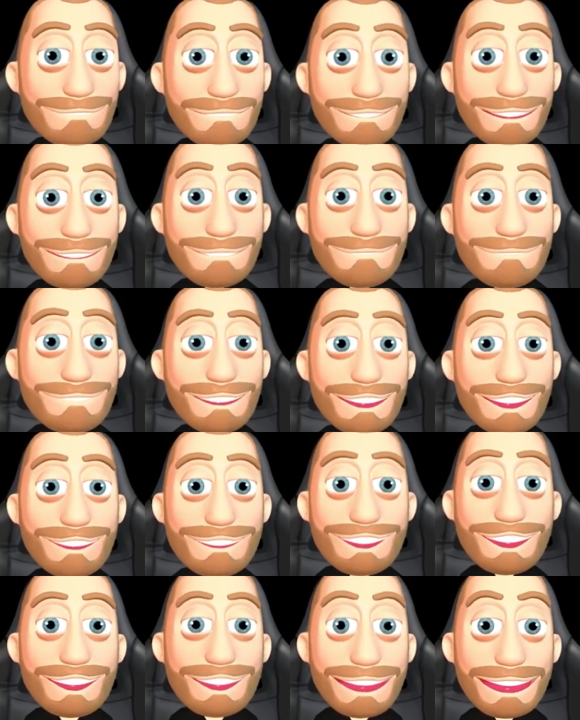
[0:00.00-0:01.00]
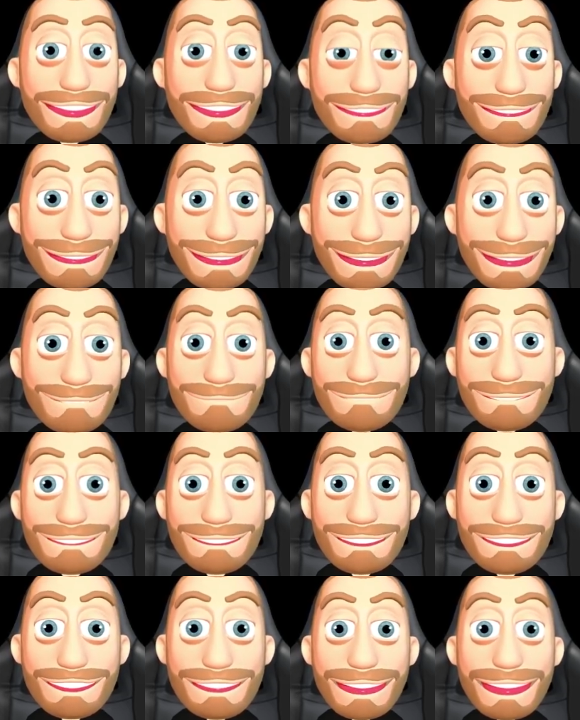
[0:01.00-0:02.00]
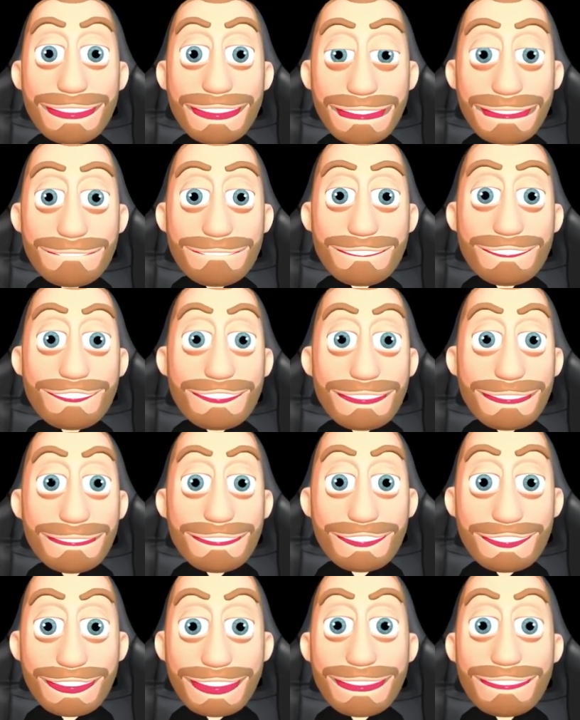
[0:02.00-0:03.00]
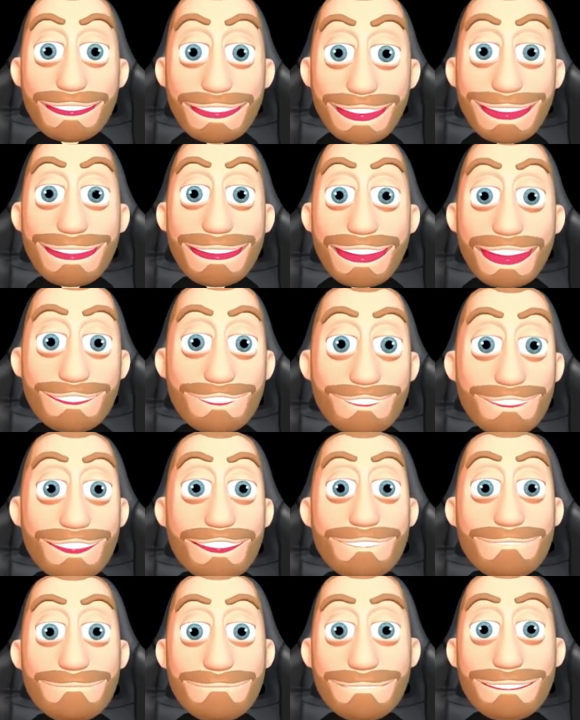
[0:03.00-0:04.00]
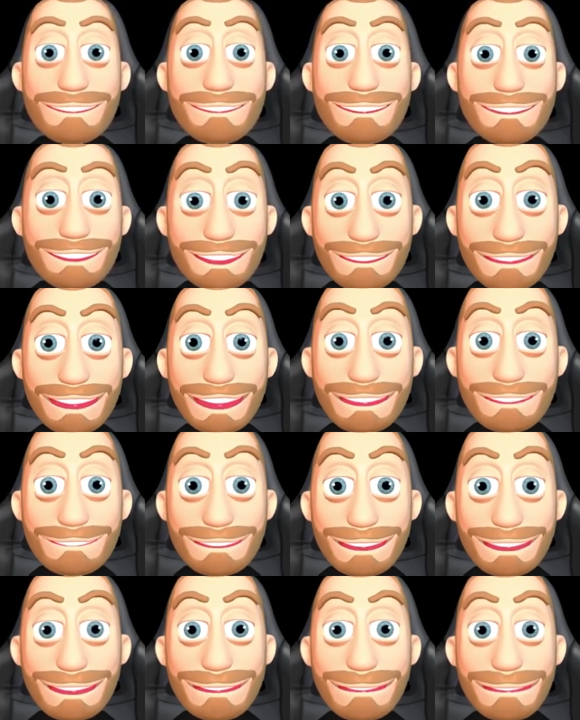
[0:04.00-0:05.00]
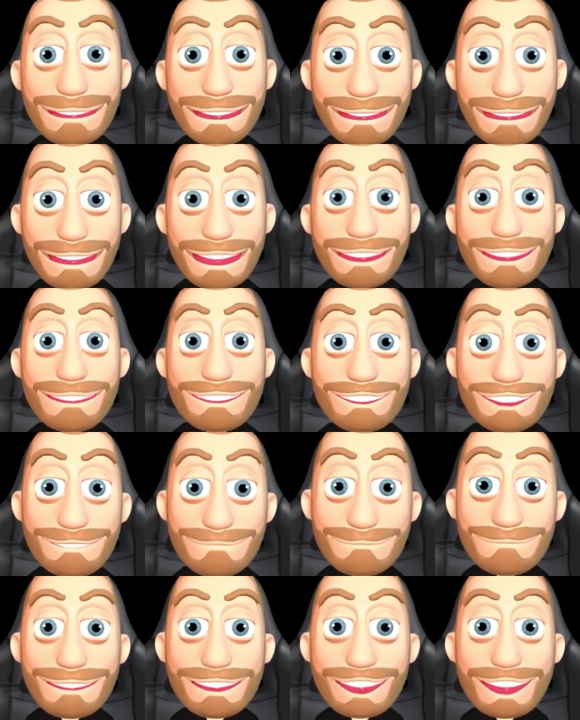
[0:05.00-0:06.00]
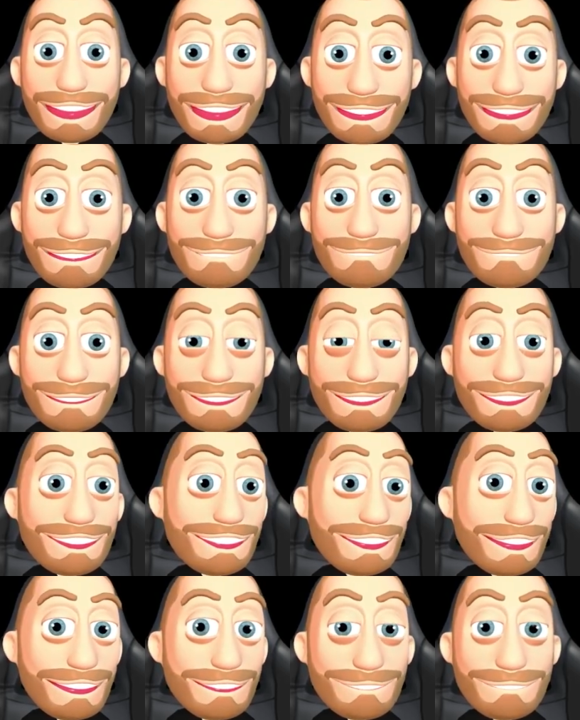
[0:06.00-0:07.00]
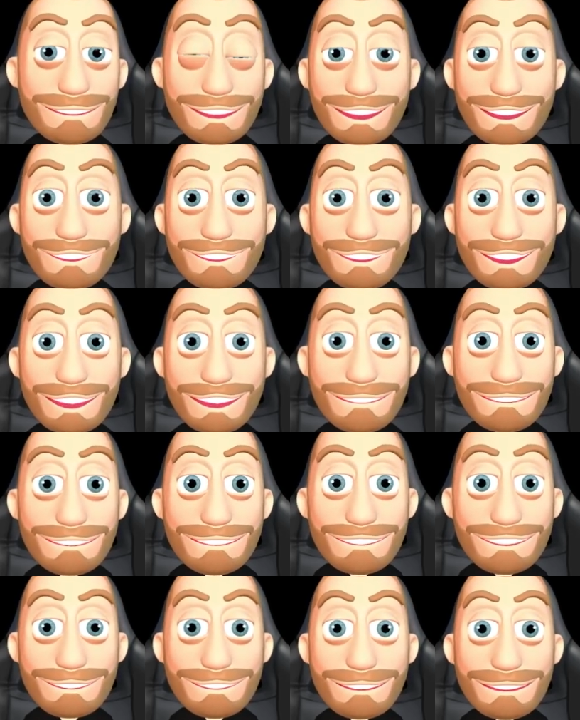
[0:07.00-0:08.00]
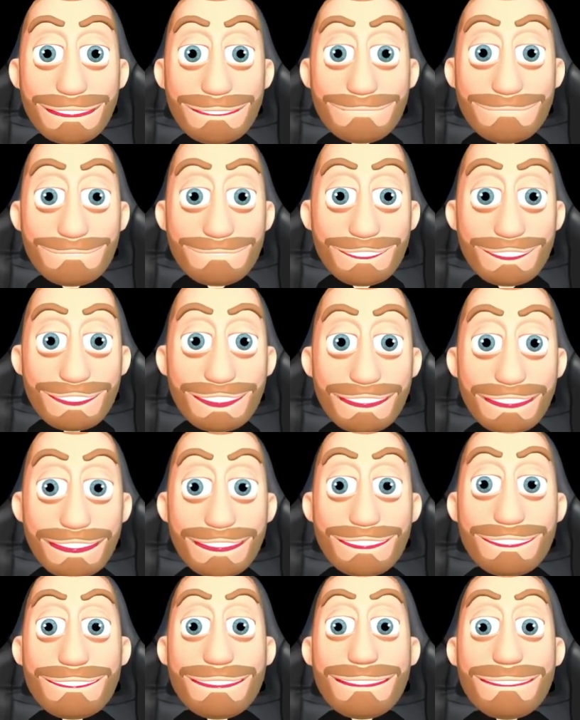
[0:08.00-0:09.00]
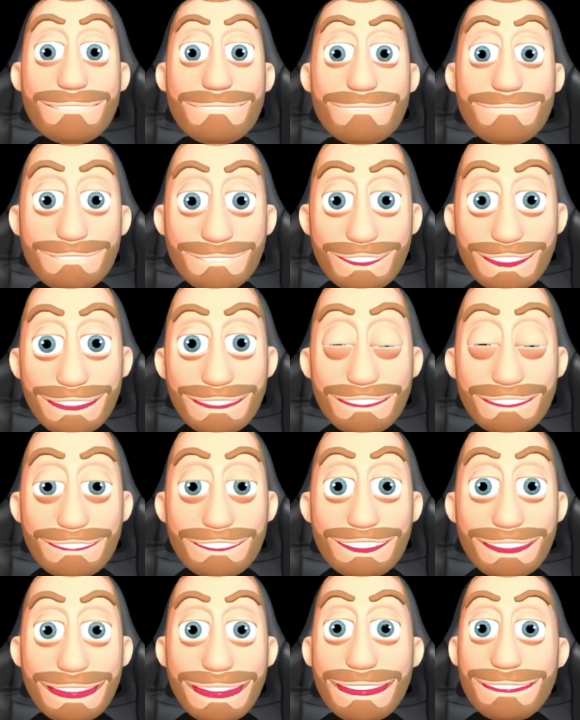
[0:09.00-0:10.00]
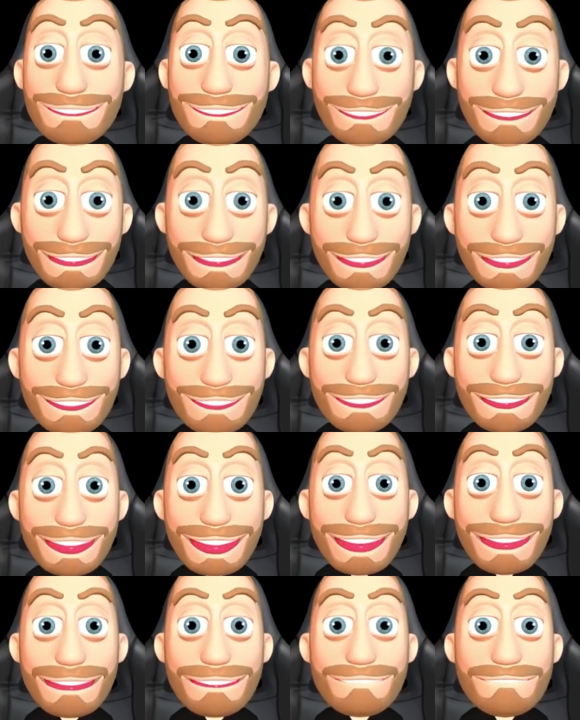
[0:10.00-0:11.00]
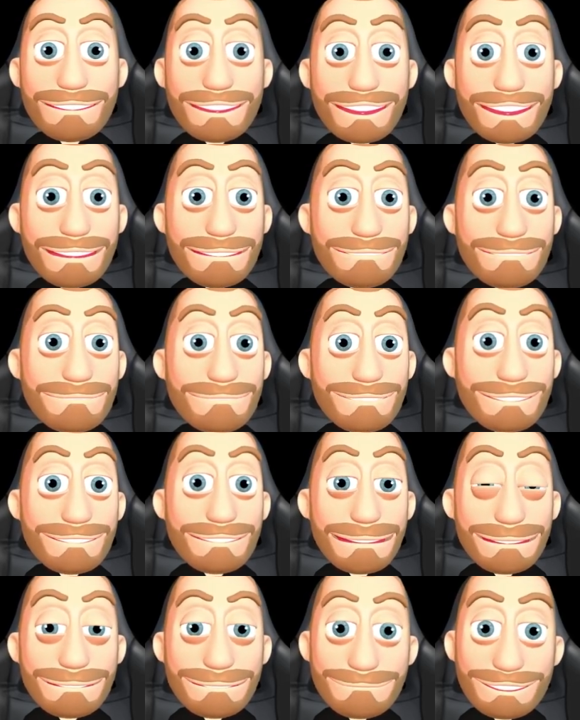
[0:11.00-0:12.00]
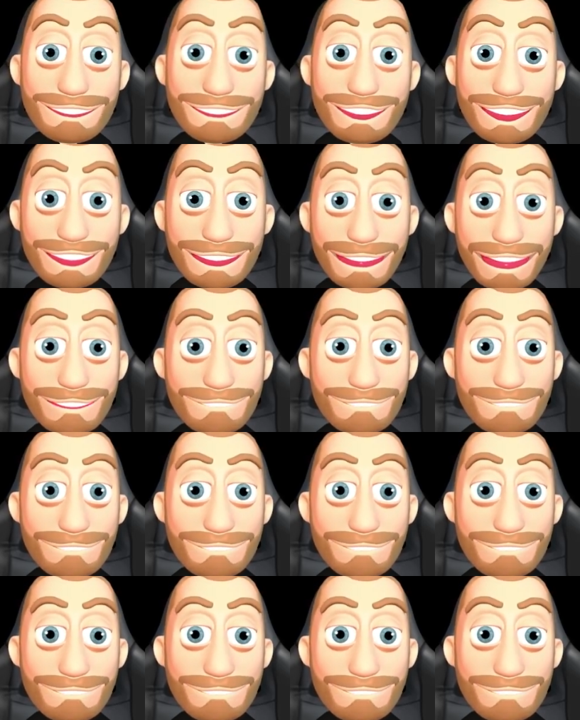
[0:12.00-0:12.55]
So this one is a common one, and I think it's something that probably should be spoken of here. We're only going to go over two of them, two questions that is. I know that there's a lot of them, but just know